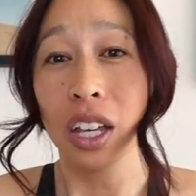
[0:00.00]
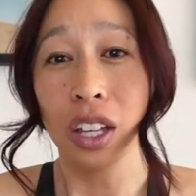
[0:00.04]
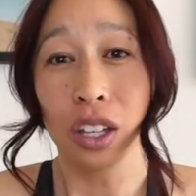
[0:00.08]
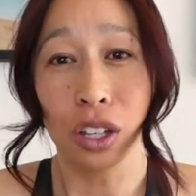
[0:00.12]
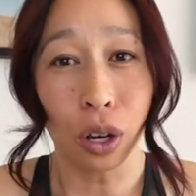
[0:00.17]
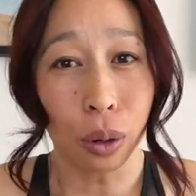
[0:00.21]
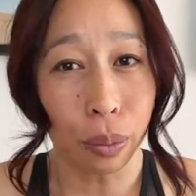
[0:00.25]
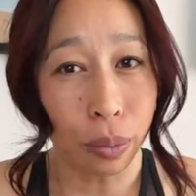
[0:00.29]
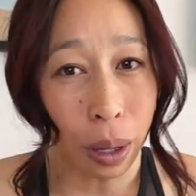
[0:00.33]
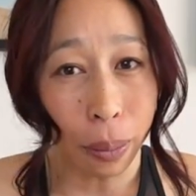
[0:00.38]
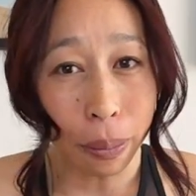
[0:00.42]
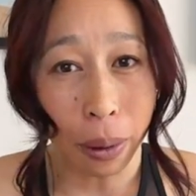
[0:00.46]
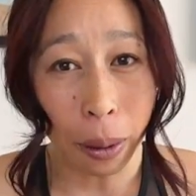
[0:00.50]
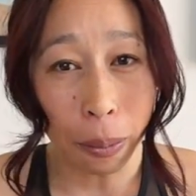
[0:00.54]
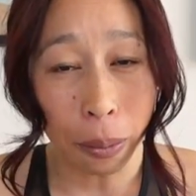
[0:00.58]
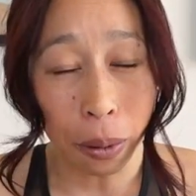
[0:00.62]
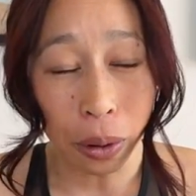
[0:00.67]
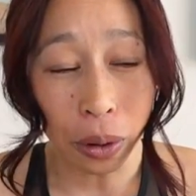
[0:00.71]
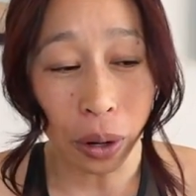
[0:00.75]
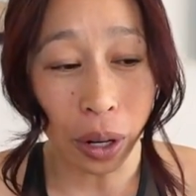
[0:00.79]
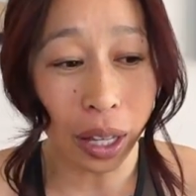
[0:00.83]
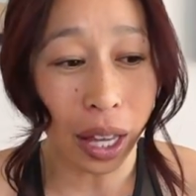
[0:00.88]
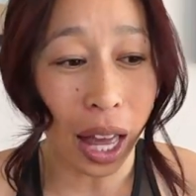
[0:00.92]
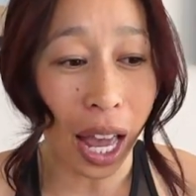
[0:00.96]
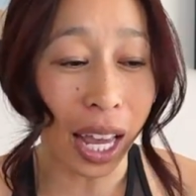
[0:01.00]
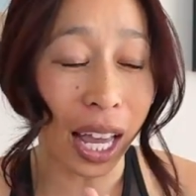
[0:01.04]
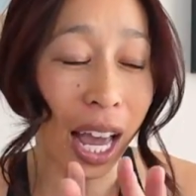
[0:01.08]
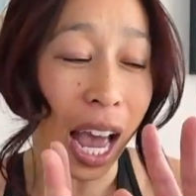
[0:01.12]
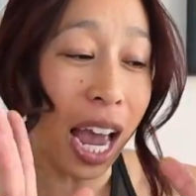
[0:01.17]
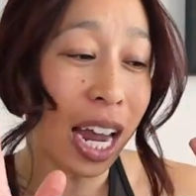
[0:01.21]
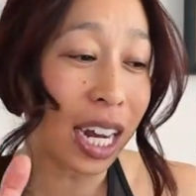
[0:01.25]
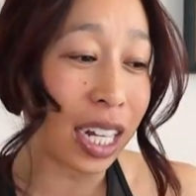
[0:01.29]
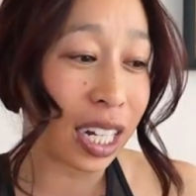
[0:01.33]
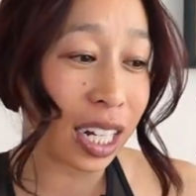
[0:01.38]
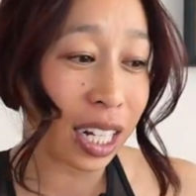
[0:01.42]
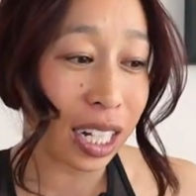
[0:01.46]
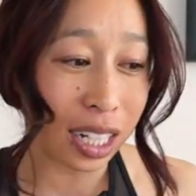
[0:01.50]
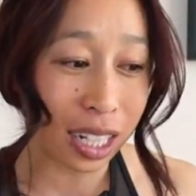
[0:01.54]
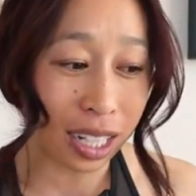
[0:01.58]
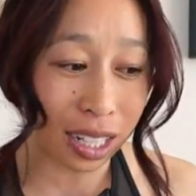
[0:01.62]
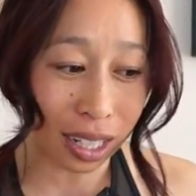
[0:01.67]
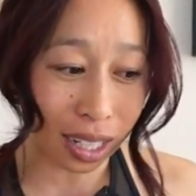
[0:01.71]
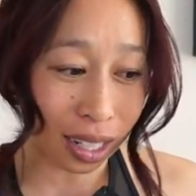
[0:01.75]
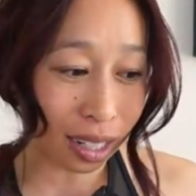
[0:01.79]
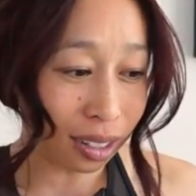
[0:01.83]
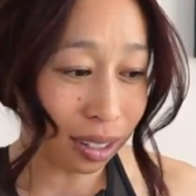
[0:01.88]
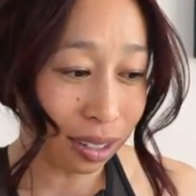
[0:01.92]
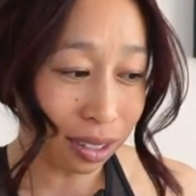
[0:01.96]
You'll meet people who are like, I did
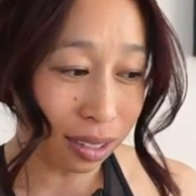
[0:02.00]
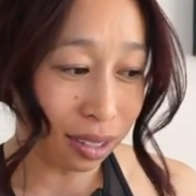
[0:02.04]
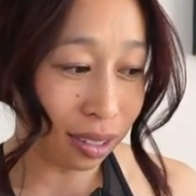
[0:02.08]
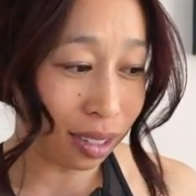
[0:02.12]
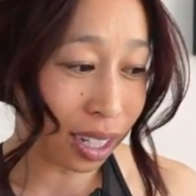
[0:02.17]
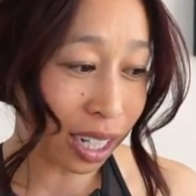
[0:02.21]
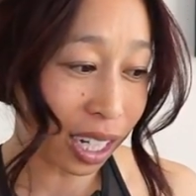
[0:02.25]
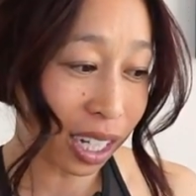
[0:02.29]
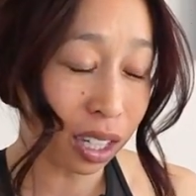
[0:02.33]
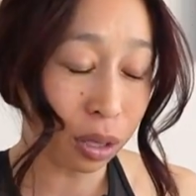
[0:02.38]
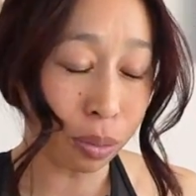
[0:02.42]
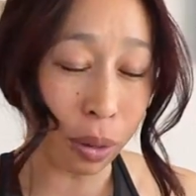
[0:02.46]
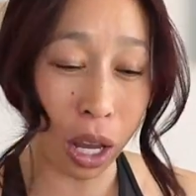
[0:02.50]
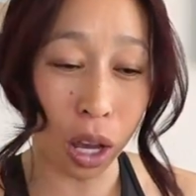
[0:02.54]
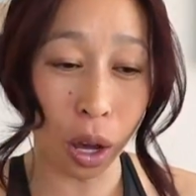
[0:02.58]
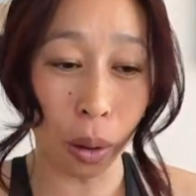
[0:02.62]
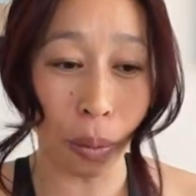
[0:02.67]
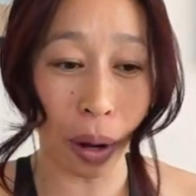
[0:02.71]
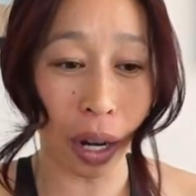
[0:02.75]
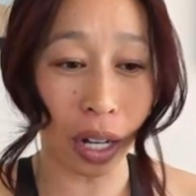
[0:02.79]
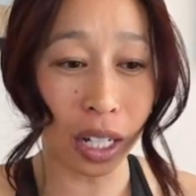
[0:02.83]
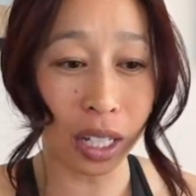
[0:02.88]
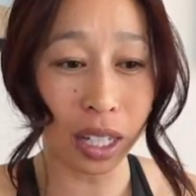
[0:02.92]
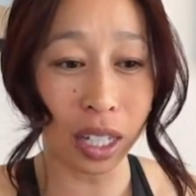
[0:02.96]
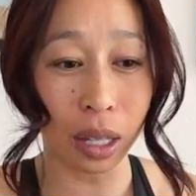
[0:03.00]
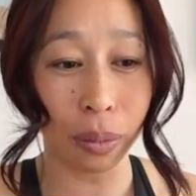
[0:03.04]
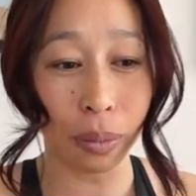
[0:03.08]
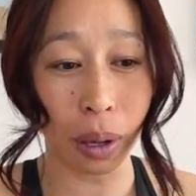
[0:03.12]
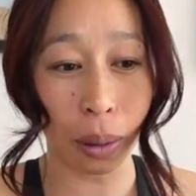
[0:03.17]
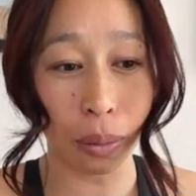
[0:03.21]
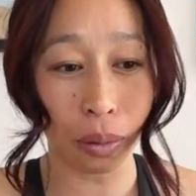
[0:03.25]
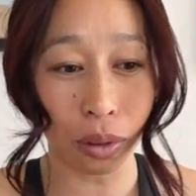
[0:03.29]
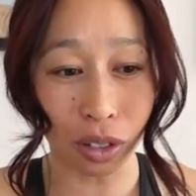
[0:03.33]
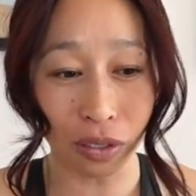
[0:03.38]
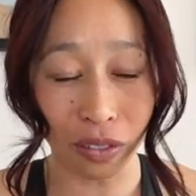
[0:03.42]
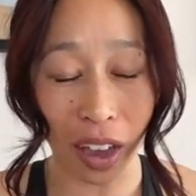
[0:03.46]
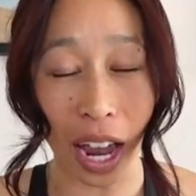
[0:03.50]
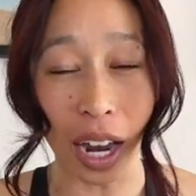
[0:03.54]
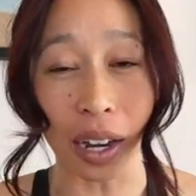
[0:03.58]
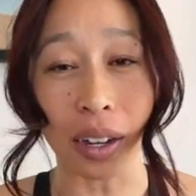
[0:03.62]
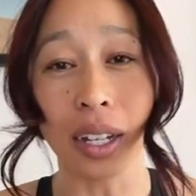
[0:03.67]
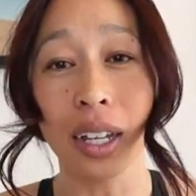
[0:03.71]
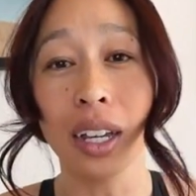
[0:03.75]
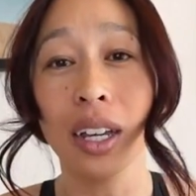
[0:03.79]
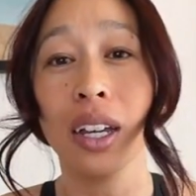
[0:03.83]
this my whole pregnancy, baby was fine.